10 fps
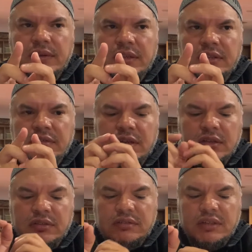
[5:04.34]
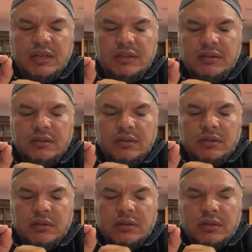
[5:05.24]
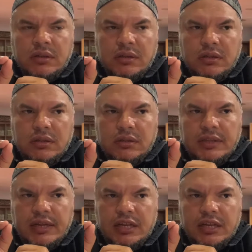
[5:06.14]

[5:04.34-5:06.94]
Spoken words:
it is to understand that